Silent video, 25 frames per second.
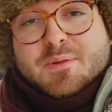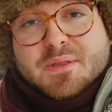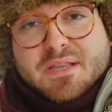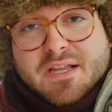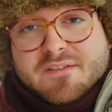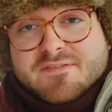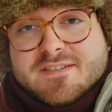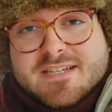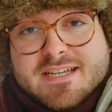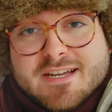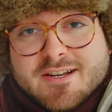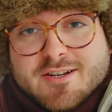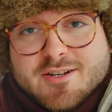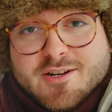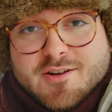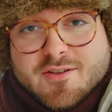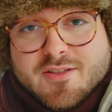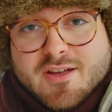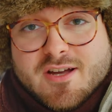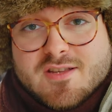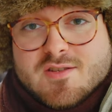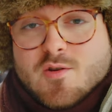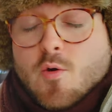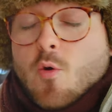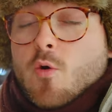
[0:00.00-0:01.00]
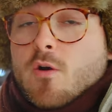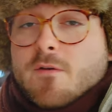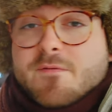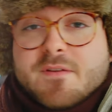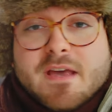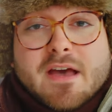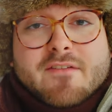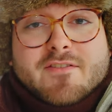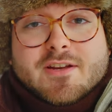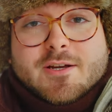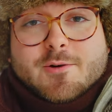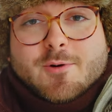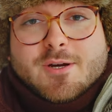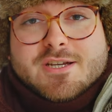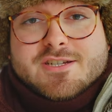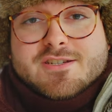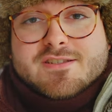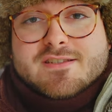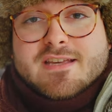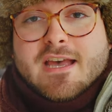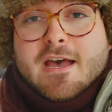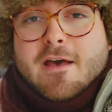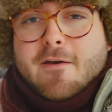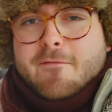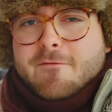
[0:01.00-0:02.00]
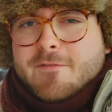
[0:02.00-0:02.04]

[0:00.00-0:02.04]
I'd love to hear your thoughts, or if you have any questions,